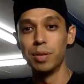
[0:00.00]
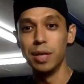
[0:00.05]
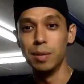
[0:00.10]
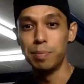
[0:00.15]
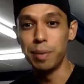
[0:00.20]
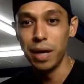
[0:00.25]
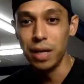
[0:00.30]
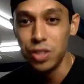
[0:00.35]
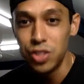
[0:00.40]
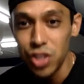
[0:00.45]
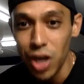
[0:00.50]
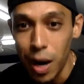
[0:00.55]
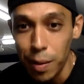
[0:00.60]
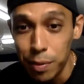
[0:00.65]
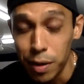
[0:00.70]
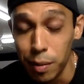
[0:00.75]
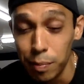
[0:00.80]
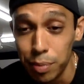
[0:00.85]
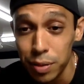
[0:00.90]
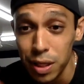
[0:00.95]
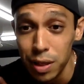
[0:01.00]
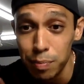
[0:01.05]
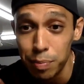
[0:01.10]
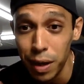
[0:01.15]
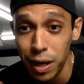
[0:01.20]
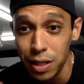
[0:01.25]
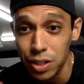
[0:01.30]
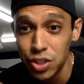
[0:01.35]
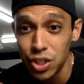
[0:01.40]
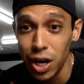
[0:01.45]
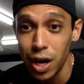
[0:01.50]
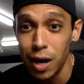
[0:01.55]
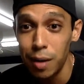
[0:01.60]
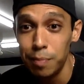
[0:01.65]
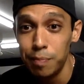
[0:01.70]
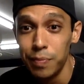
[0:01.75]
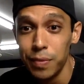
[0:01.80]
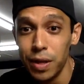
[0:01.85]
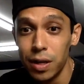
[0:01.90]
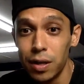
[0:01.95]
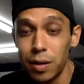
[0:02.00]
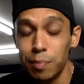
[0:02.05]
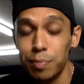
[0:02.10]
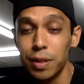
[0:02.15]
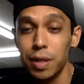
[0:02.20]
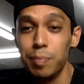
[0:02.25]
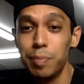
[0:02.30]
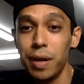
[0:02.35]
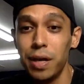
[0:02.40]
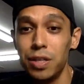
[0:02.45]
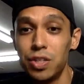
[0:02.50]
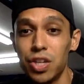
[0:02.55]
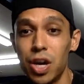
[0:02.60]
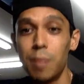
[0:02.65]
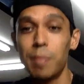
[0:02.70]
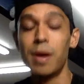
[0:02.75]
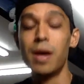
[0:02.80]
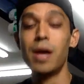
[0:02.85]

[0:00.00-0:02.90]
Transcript: Complete paint job, complete paint job, complete paint